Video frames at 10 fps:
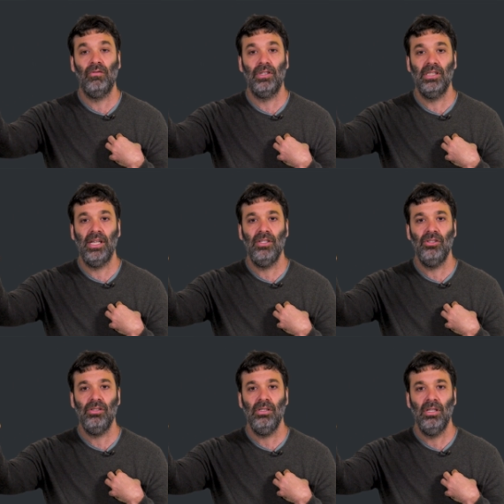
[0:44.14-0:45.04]

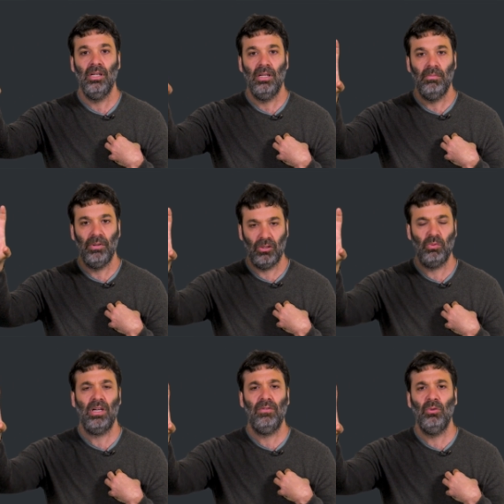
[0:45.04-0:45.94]
conversation, because
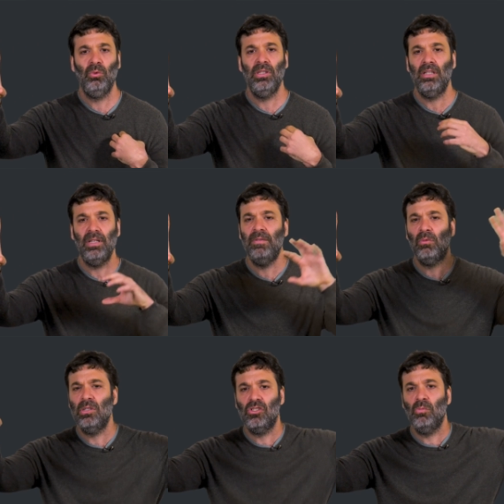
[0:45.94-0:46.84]
we have to do it
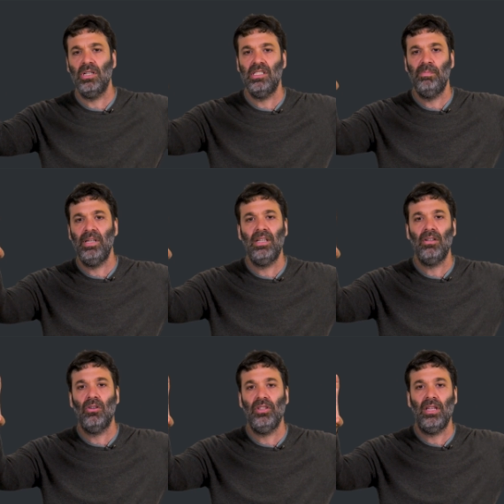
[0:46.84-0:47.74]
even when someone is
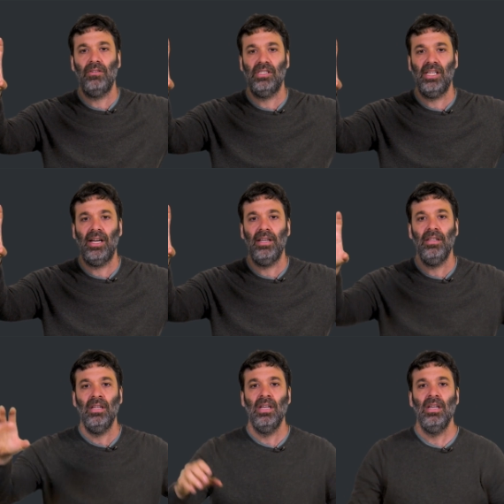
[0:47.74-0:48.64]
speaking on the other
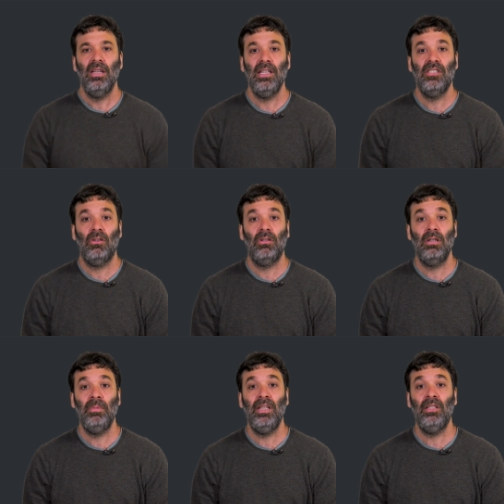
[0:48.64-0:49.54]
side, it's our
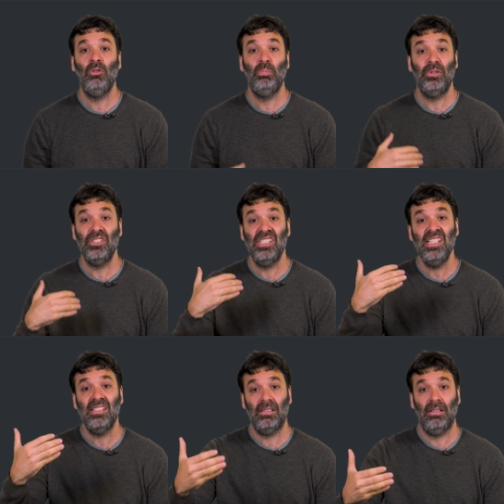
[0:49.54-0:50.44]
ability to
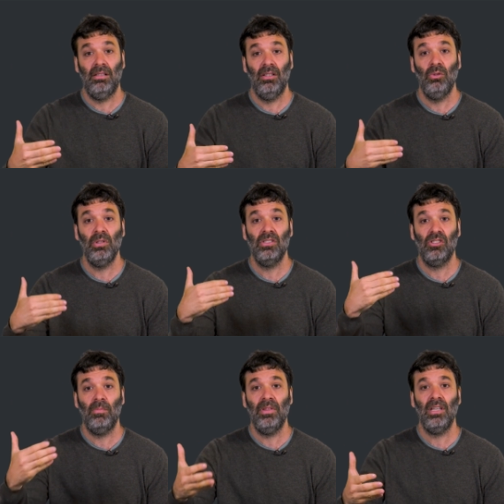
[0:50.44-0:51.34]
persist doing
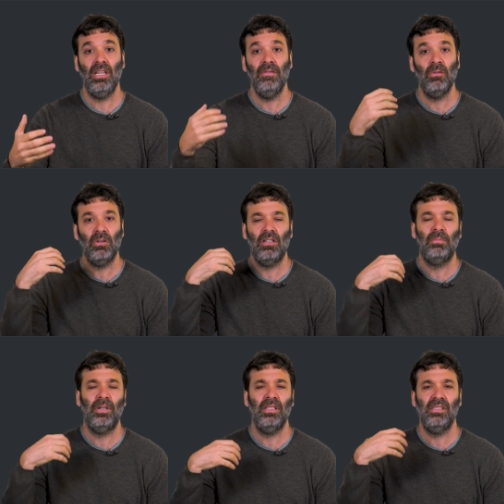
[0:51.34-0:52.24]
something even when our
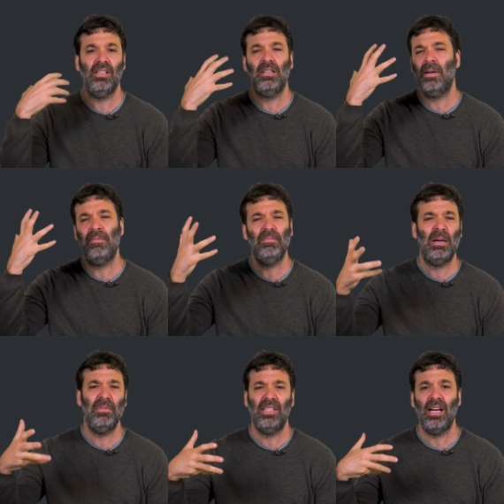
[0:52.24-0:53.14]
brain is telling I'm,
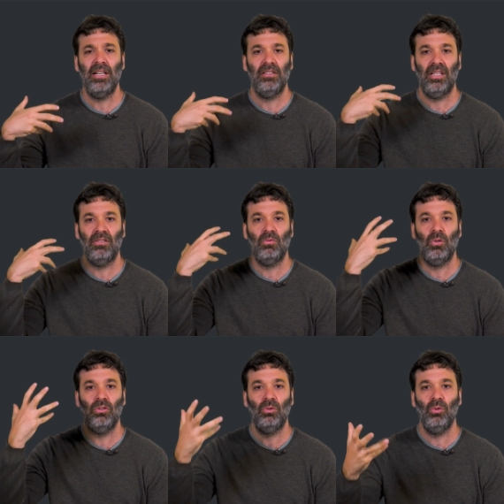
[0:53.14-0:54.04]
I'm tired i don't
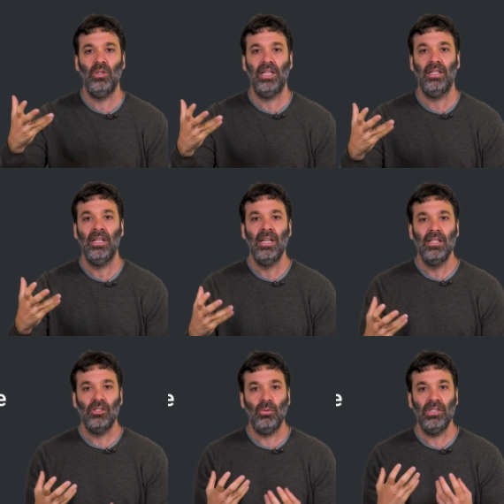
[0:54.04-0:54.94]
want to do that
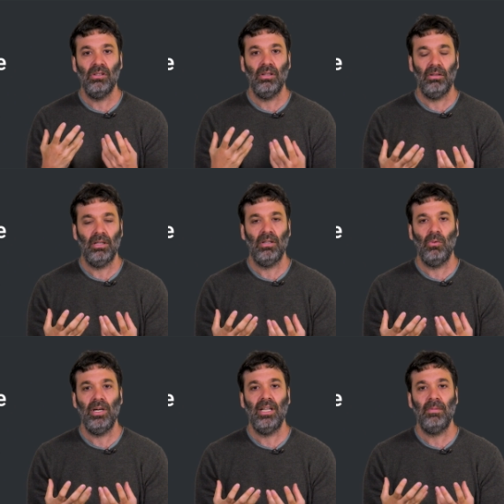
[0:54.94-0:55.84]
so it's in, in, a
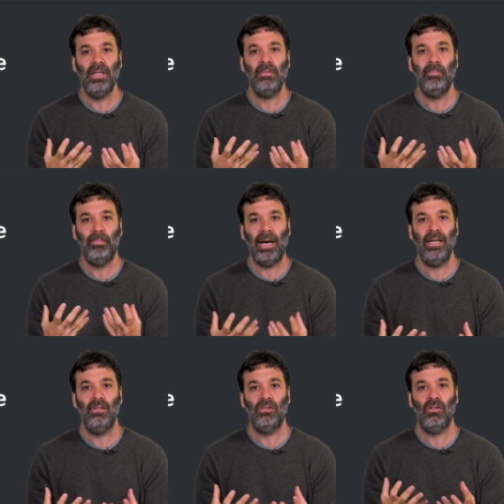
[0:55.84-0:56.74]
way like being
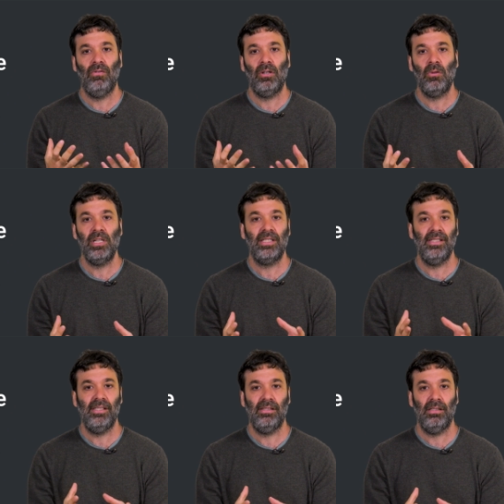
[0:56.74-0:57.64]
pilots of our own
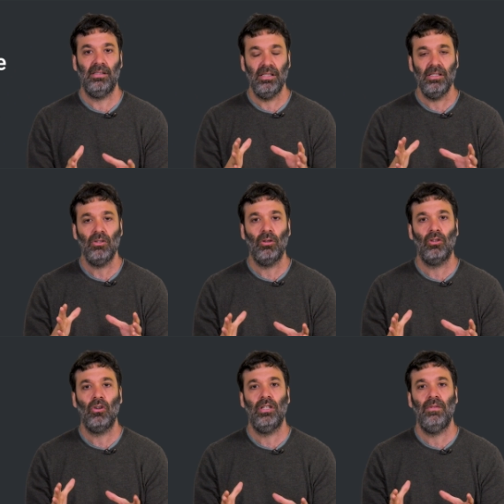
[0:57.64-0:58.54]
existence this is called
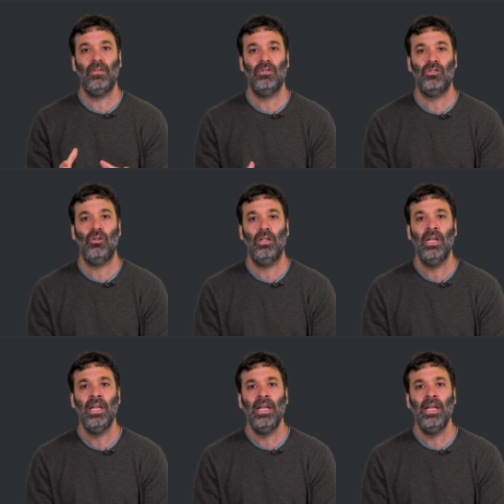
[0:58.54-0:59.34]
cognitive control